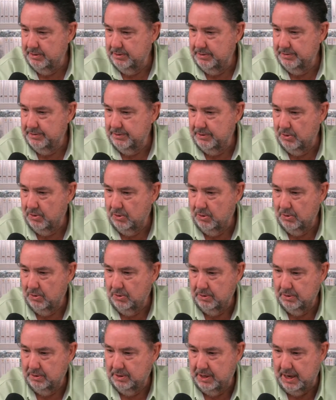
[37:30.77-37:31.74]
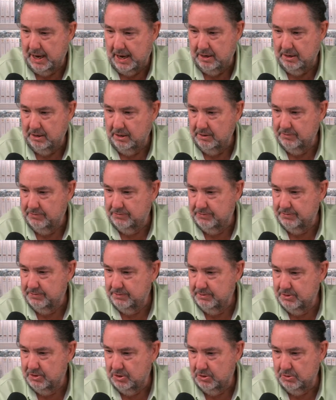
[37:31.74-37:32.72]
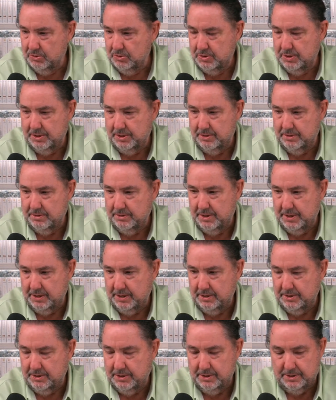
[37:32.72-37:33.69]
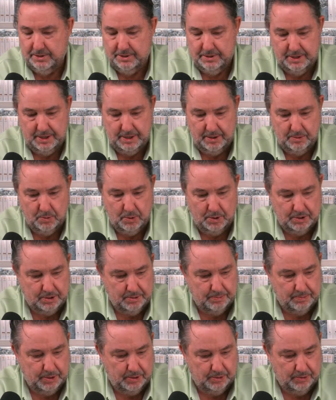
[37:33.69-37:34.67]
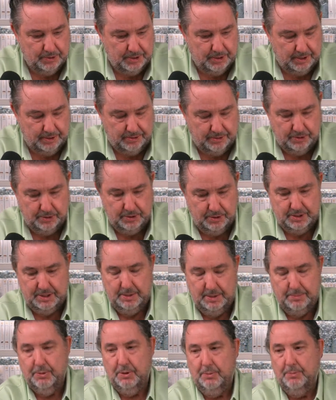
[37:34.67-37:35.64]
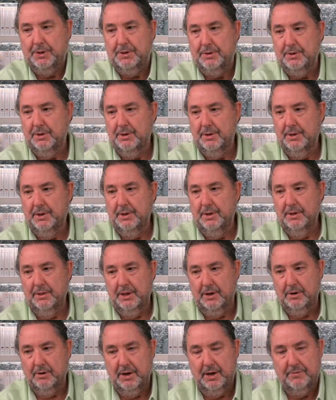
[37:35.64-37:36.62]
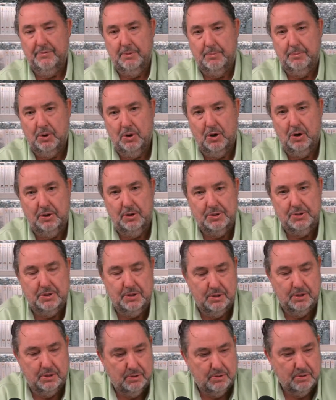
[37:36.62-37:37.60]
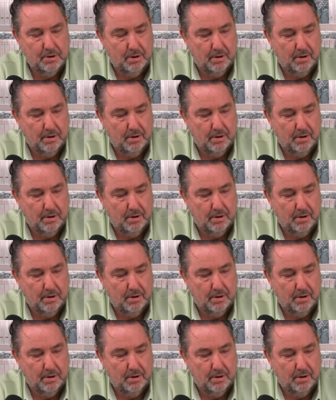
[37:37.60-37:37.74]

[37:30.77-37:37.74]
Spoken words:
whole gaggle of Jews that think that they want to build the third temple, but they don't have the balls to